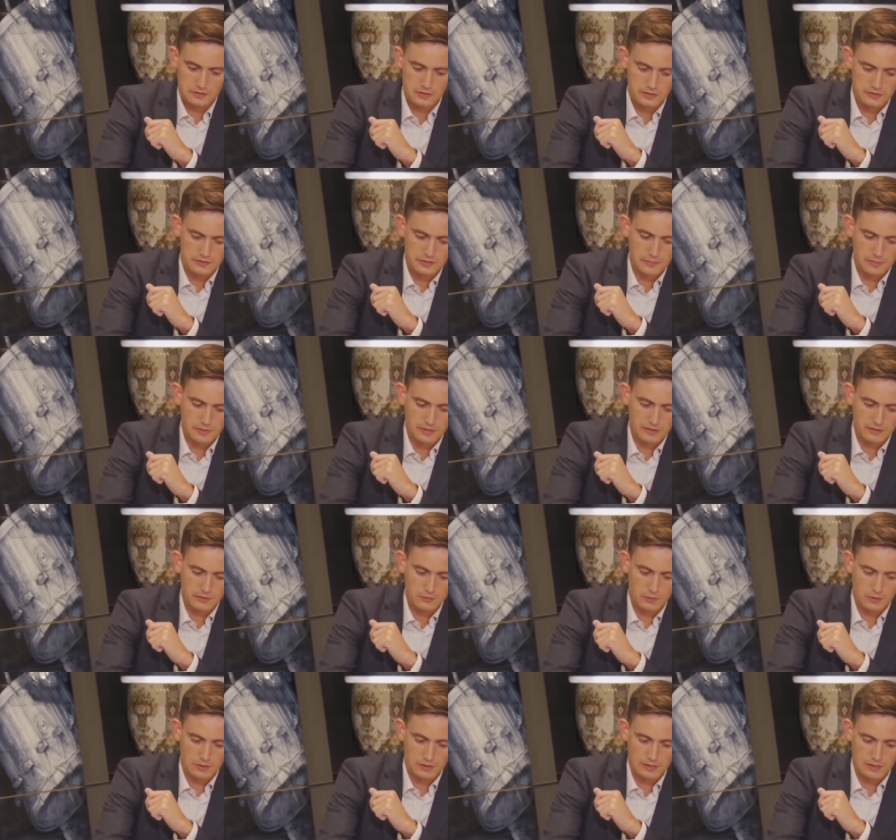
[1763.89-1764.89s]
Just dip it in the
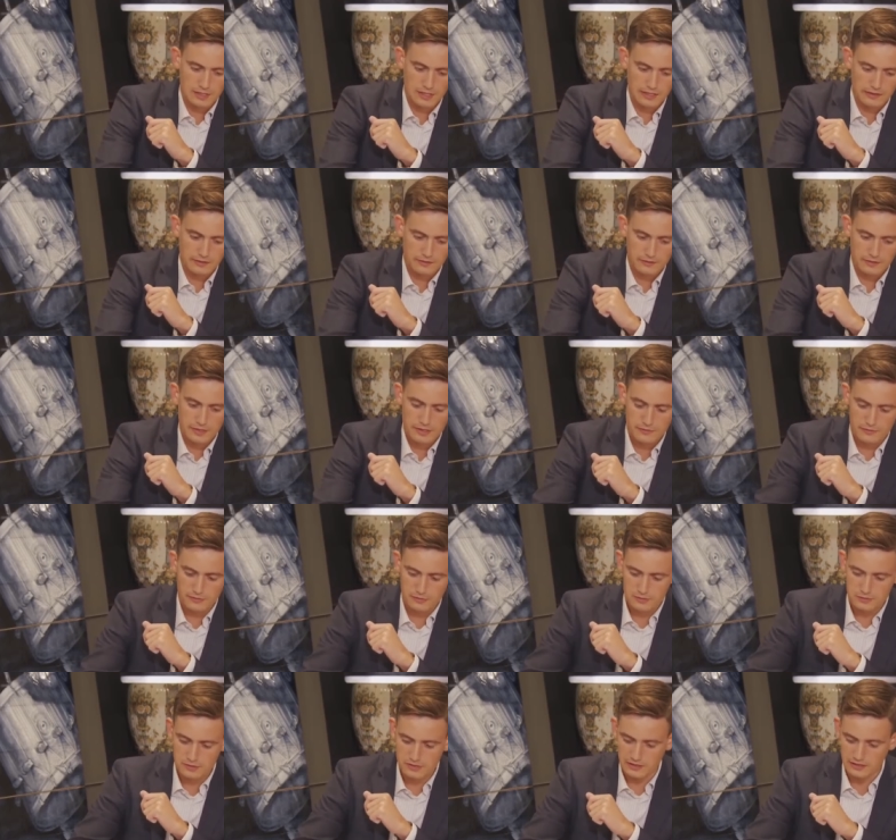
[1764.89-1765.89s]
water like three or
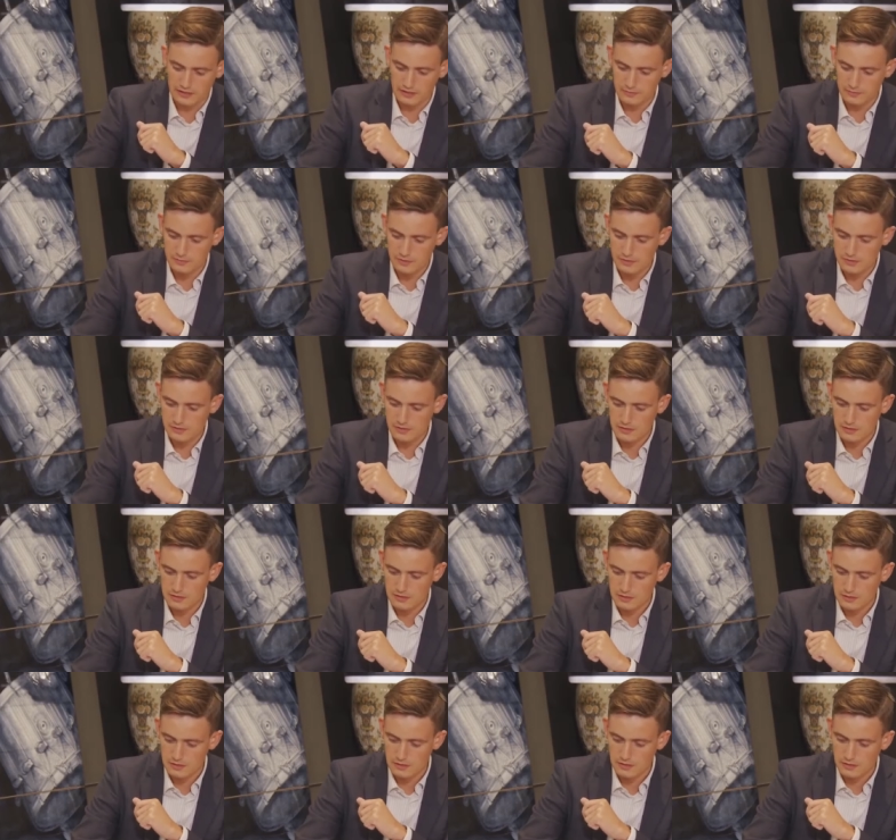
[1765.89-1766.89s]
four times
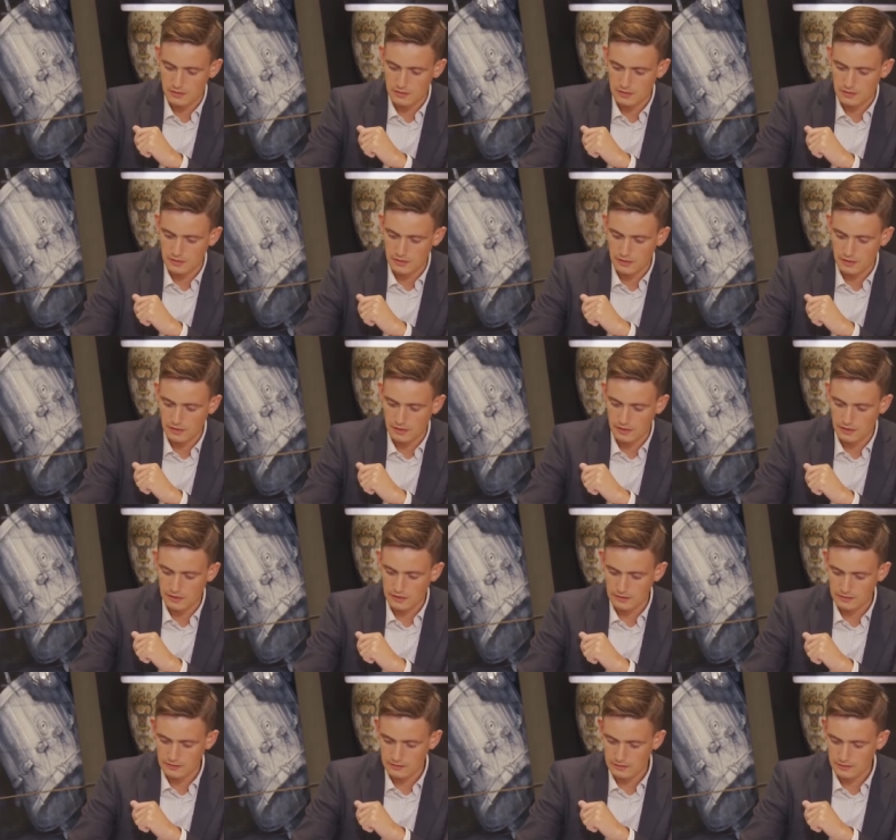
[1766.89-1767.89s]

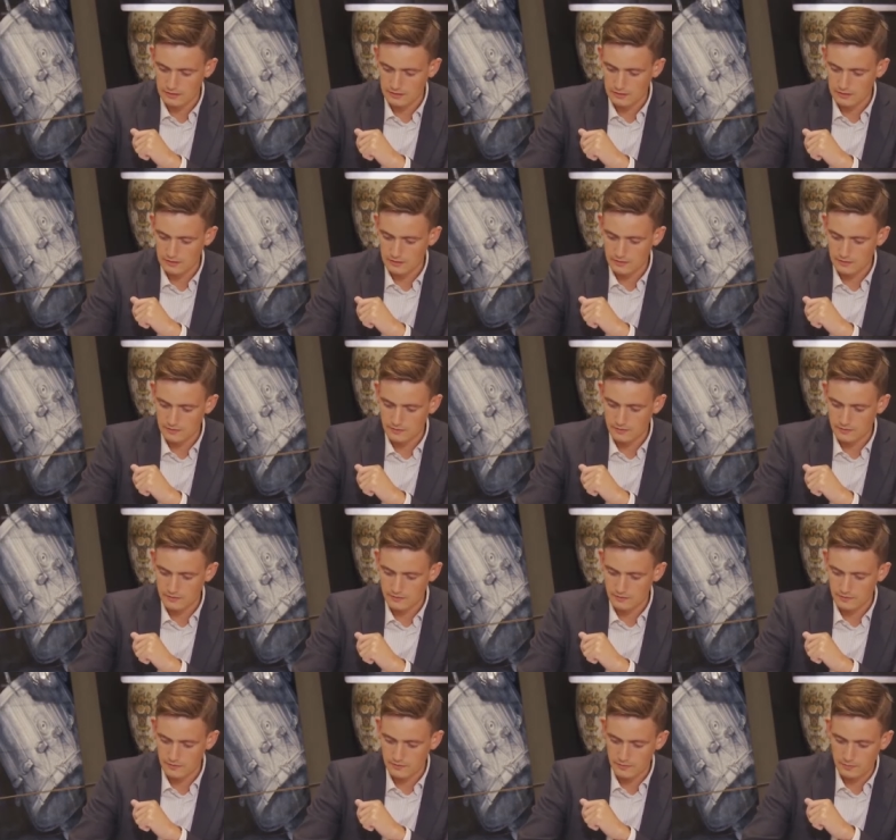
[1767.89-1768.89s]
and
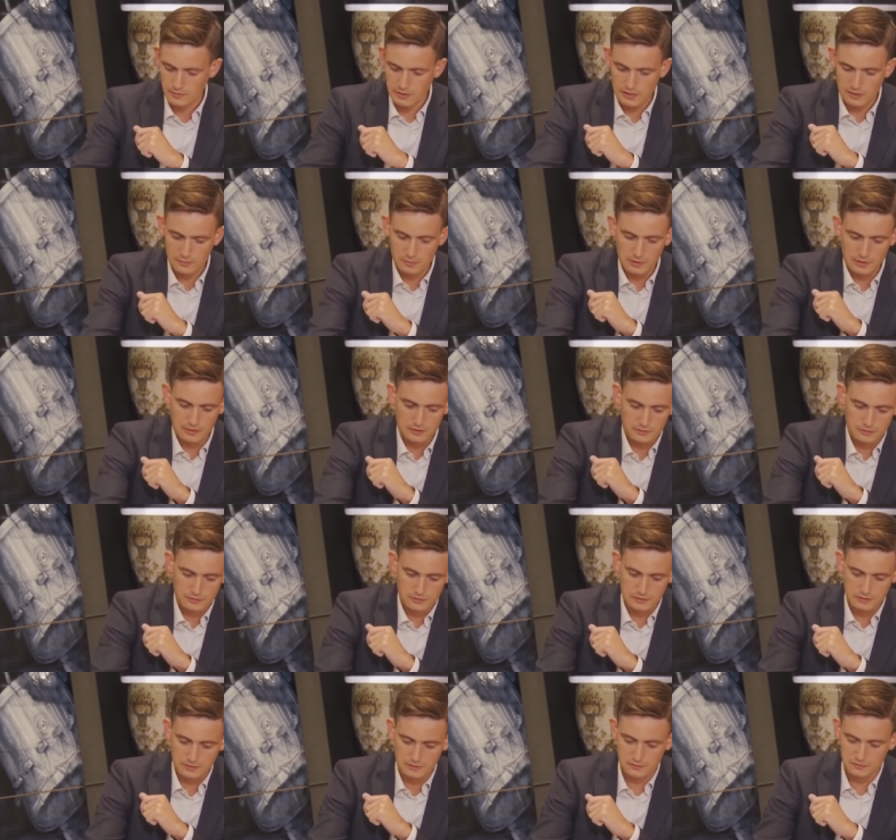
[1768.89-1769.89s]
make a puddle
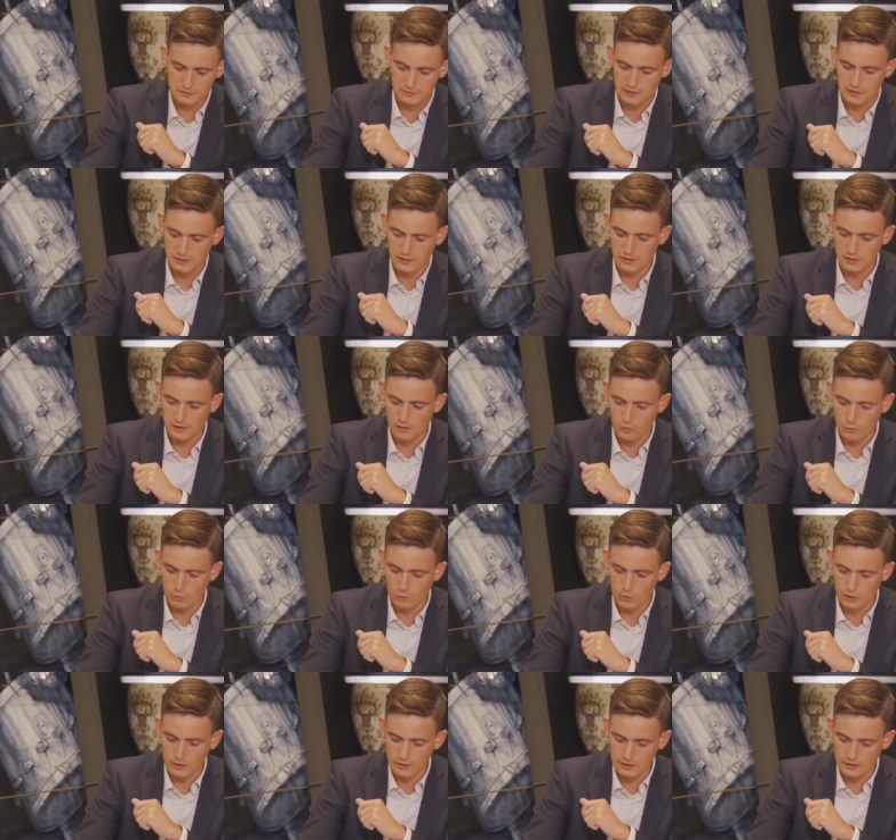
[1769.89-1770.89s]
of
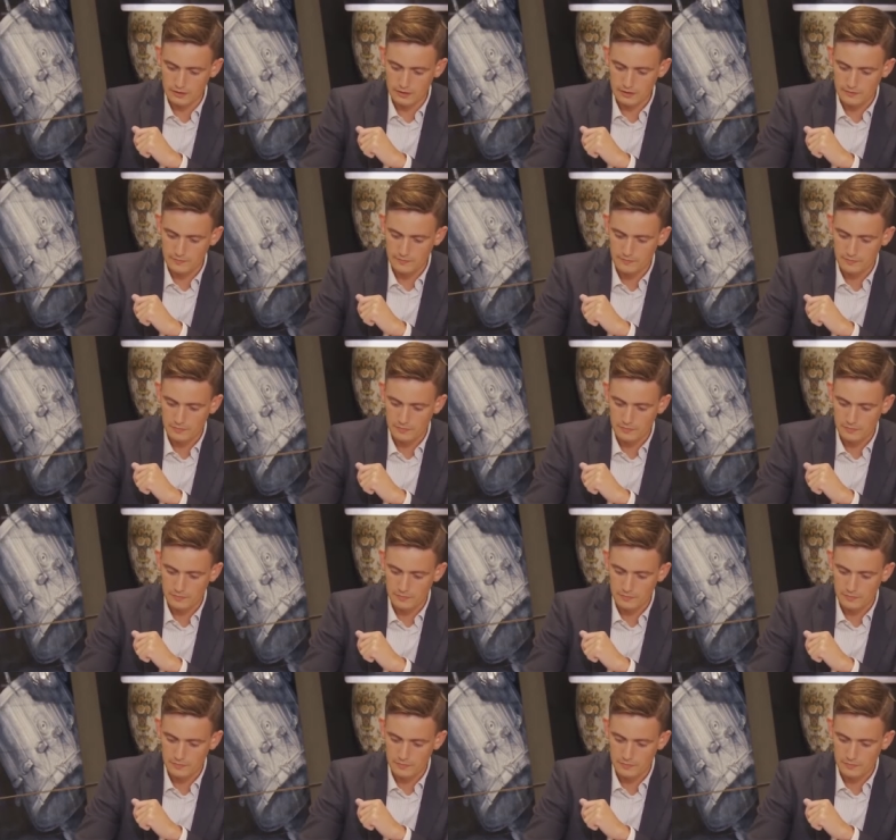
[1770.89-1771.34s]
water.